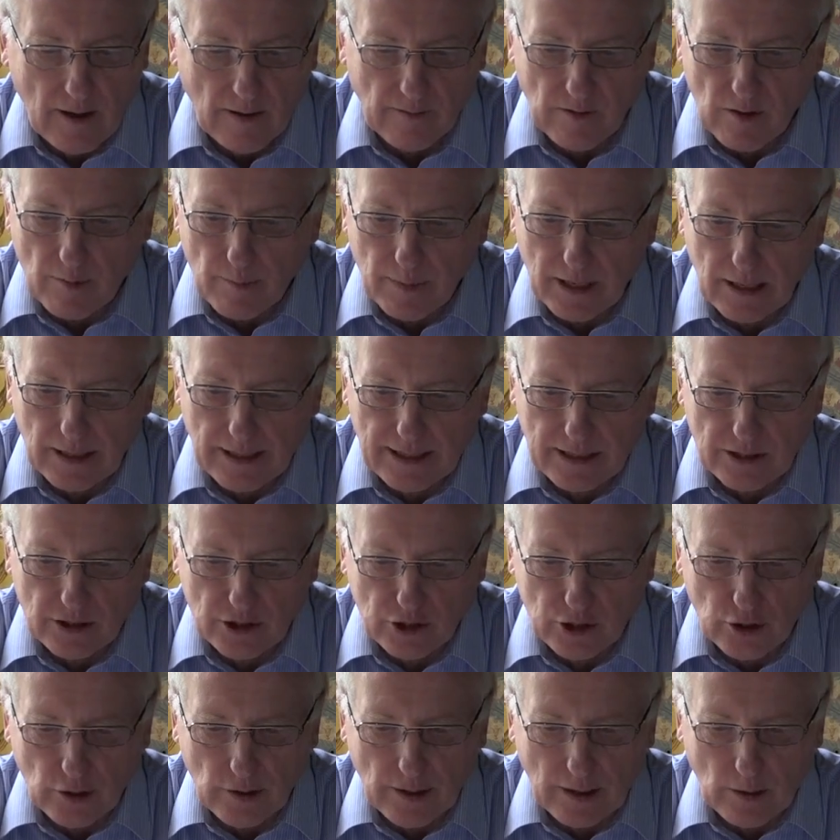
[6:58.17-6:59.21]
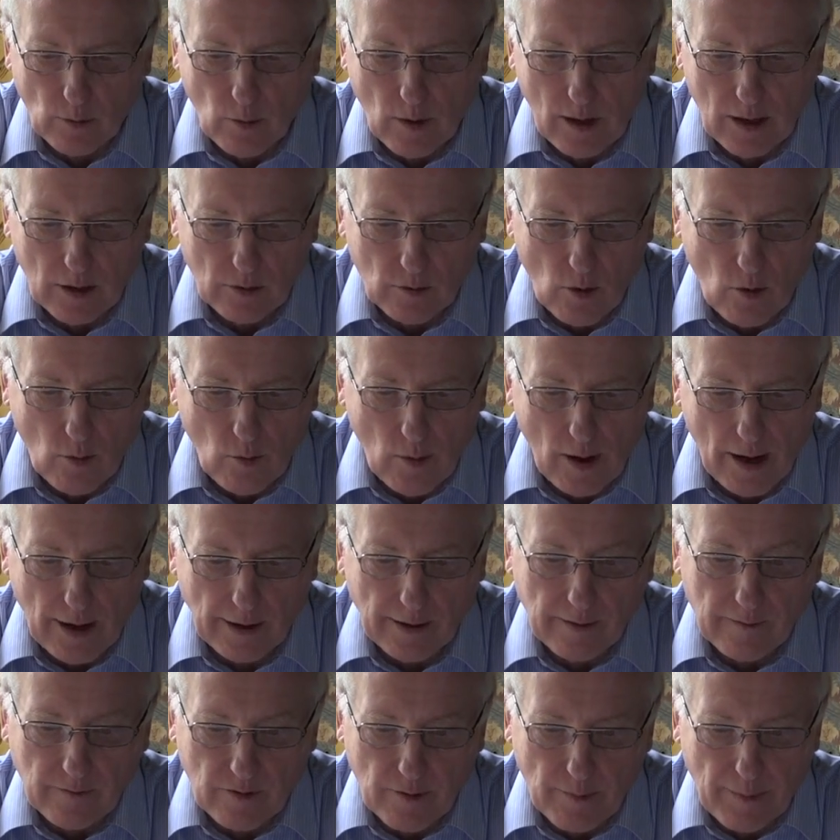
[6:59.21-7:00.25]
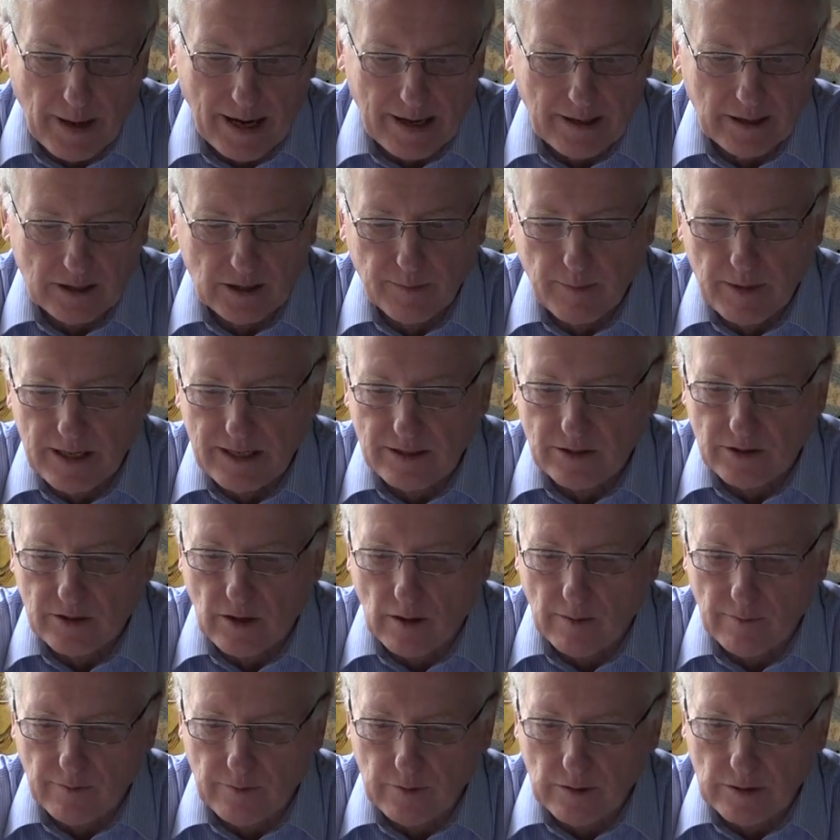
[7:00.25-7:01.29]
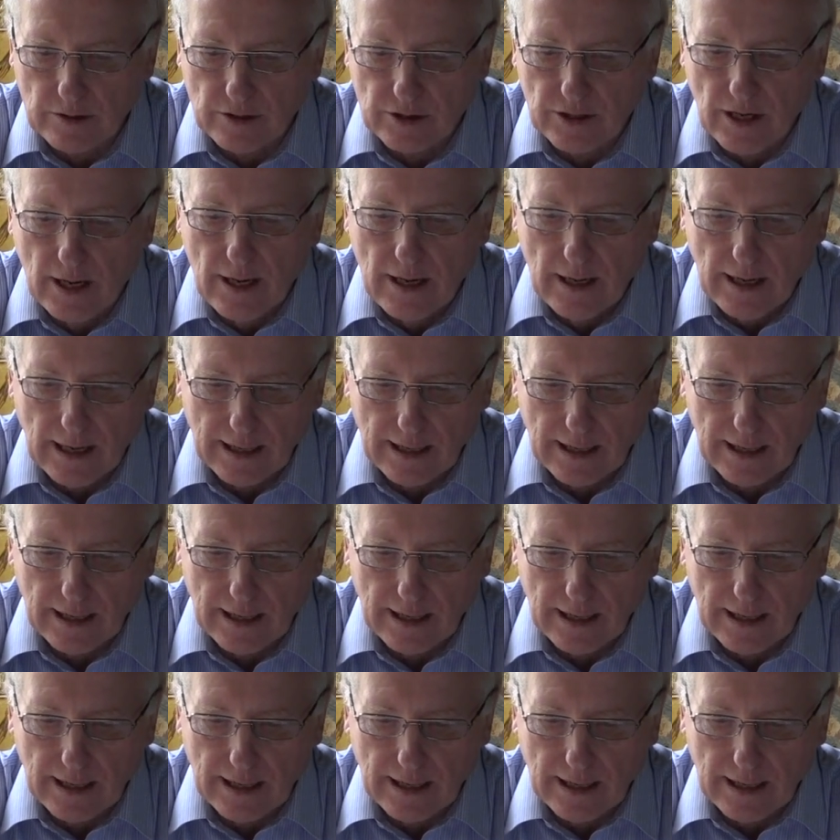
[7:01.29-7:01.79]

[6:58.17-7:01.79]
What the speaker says: of the Middle East during World War I, of the Paris Peace Conference,